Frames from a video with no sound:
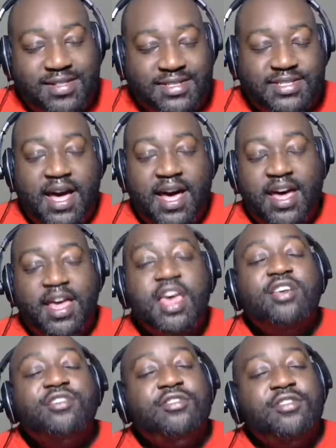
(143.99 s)
side.
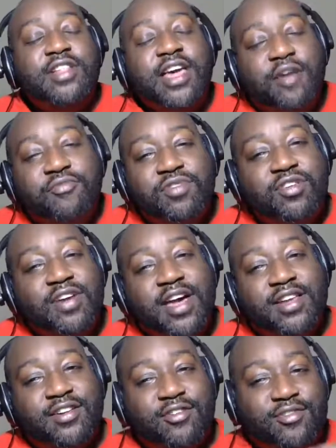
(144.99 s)
You know, like how when you got a
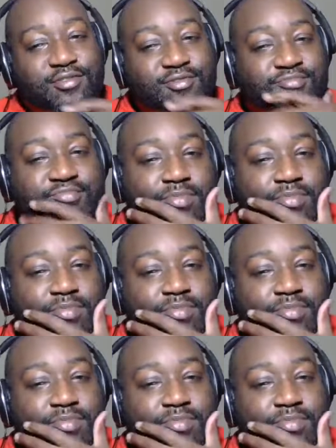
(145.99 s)
cold.